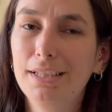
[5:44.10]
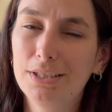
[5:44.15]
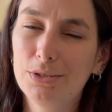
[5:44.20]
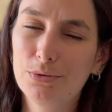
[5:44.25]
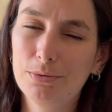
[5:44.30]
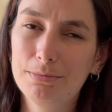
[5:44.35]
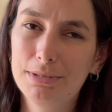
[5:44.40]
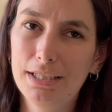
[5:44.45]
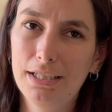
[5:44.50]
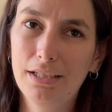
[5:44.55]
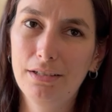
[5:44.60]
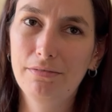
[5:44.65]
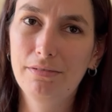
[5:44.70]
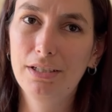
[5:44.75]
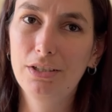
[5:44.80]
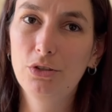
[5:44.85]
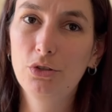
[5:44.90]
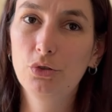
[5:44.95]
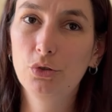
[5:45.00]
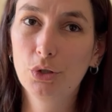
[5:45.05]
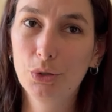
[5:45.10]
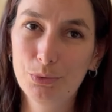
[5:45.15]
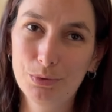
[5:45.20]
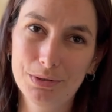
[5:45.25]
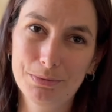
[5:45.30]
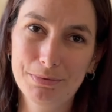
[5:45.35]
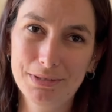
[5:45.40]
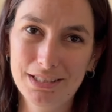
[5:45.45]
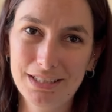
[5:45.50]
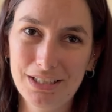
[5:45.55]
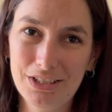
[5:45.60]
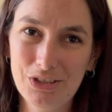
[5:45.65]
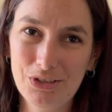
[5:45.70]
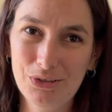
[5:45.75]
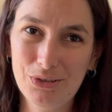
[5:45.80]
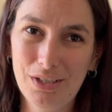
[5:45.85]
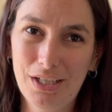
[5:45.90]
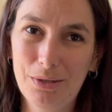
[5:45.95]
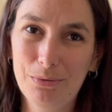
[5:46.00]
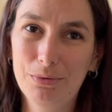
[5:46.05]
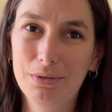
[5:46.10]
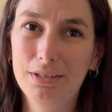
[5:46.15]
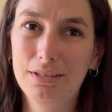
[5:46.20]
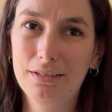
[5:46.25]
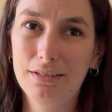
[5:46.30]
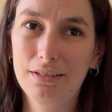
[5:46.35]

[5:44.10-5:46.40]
But that's what I'm saying. If I didn't know it was pistachio, I would